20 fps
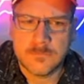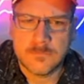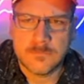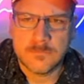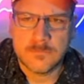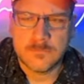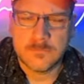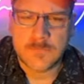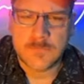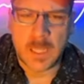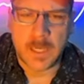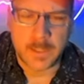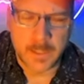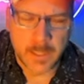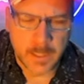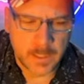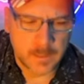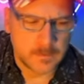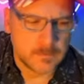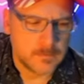
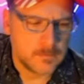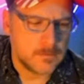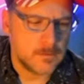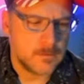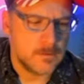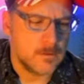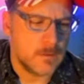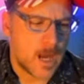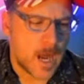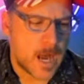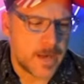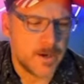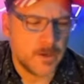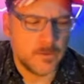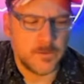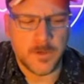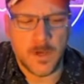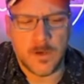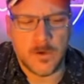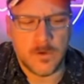Again, I don't
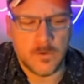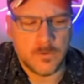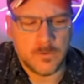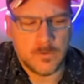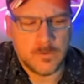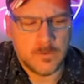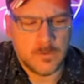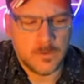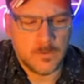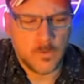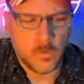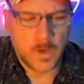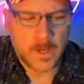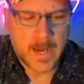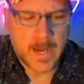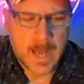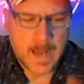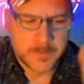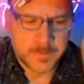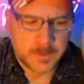know what
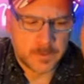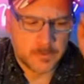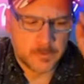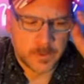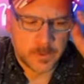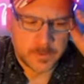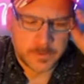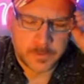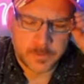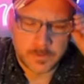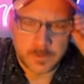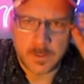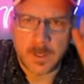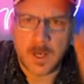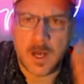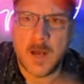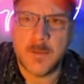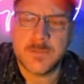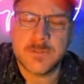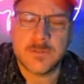happened with the
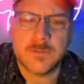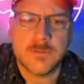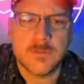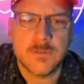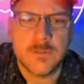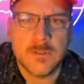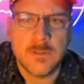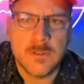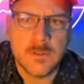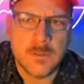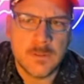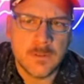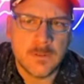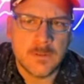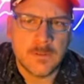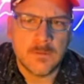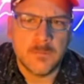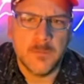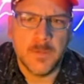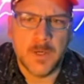cops,
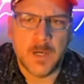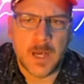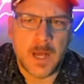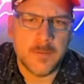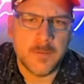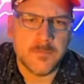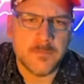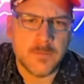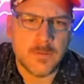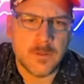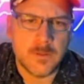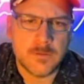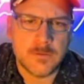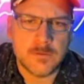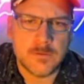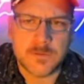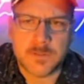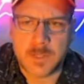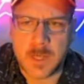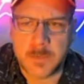but I'm
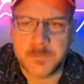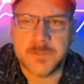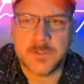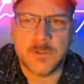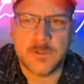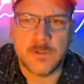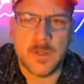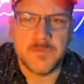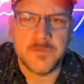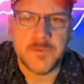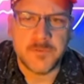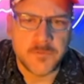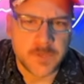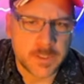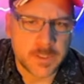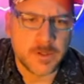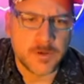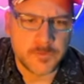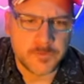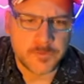skeptical of the video
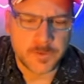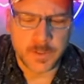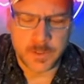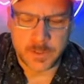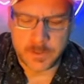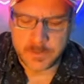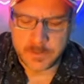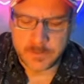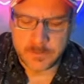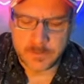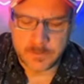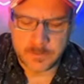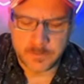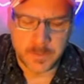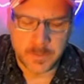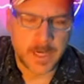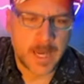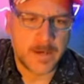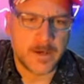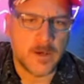footage. But I
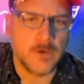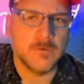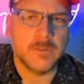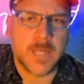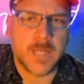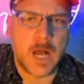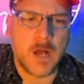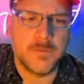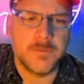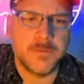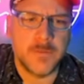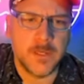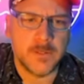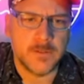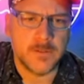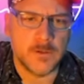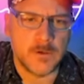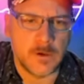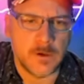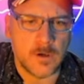don't doubt that there
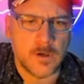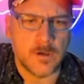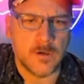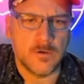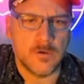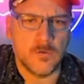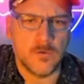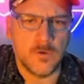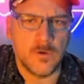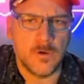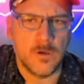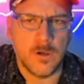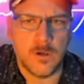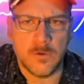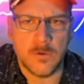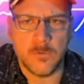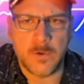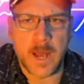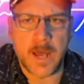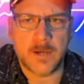are
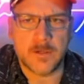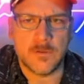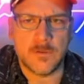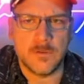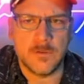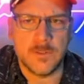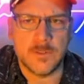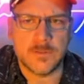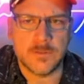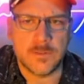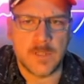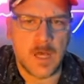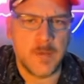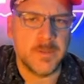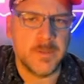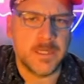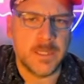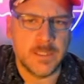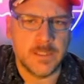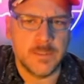radical Islamic
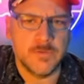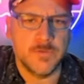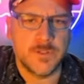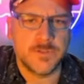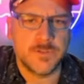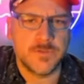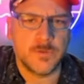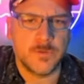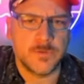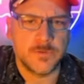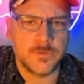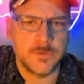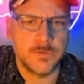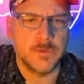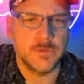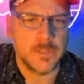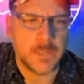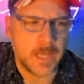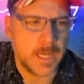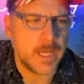individuals who
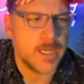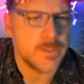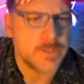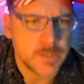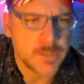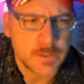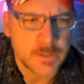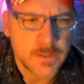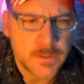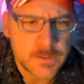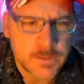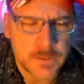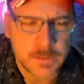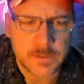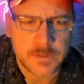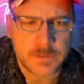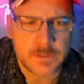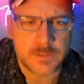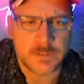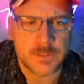engage in these things
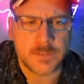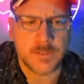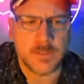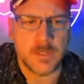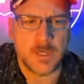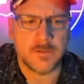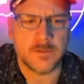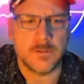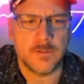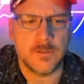because it's a death cult.